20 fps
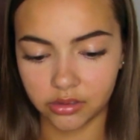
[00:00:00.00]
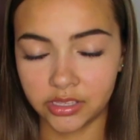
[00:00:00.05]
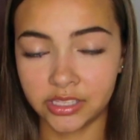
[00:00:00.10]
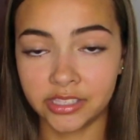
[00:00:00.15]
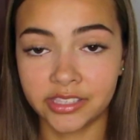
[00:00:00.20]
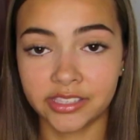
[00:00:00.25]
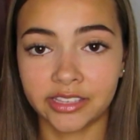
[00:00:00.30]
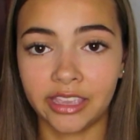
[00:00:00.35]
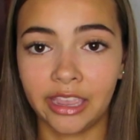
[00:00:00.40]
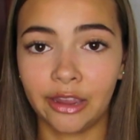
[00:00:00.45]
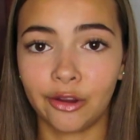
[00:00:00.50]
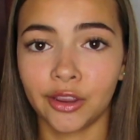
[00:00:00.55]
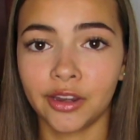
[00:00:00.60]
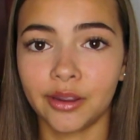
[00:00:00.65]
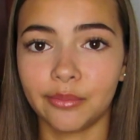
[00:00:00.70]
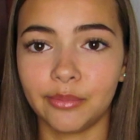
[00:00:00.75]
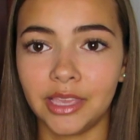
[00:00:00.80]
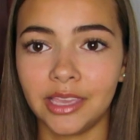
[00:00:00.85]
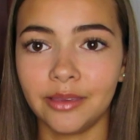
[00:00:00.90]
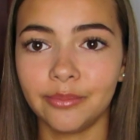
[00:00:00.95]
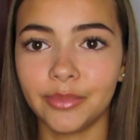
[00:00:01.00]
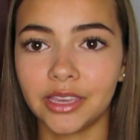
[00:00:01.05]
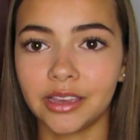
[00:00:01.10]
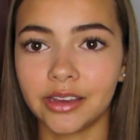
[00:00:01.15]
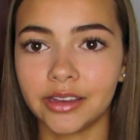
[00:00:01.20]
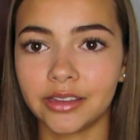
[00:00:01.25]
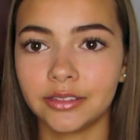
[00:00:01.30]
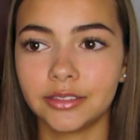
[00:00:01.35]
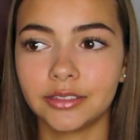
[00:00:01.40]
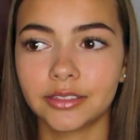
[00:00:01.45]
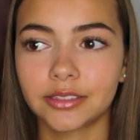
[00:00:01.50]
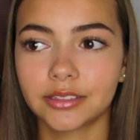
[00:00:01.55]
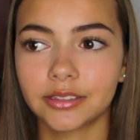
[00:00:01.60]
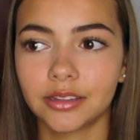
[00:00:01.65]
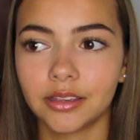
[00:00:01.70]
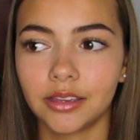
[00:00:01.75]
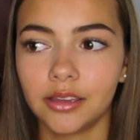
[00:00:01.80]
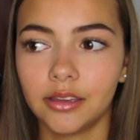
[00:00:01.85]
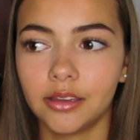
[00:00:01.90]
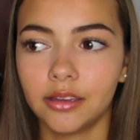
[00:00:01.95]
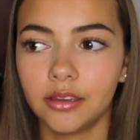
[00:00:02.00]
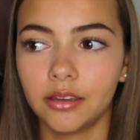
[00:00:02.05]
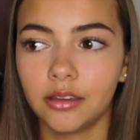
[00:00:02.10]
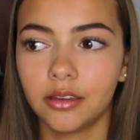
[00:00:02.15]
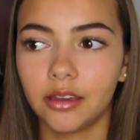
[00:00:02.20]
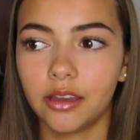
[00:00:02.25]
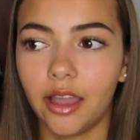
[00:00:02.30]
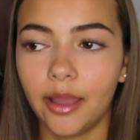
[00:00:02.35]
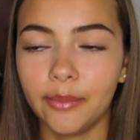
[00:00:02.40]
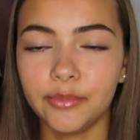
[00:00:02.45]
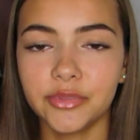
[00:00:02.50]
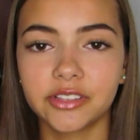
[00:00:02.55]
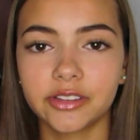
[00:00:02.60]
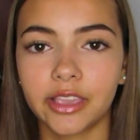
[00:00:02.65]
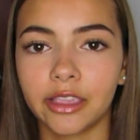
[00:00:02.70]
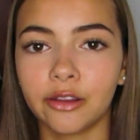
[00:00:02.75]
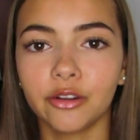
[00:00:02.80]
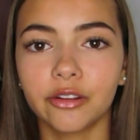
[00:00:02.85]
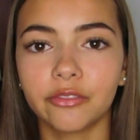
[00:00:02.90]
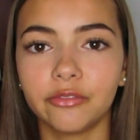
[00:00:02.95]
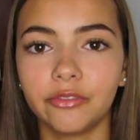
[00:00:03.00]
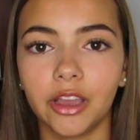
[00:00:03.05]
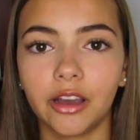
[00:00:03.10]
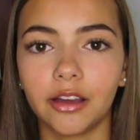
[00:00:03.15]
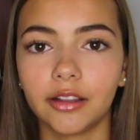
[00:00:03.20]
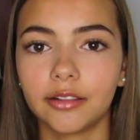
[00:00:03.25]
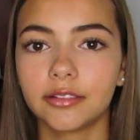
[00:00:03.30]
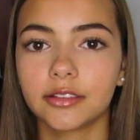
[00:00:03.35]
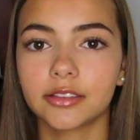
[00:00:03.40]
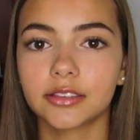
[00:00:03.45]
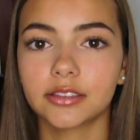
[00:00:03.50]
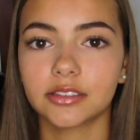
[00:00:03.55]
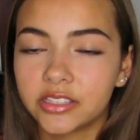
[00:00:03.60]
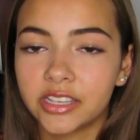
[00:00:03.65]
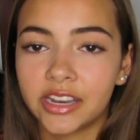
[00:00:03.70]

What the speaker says: is scary to me because I'm scared of guns.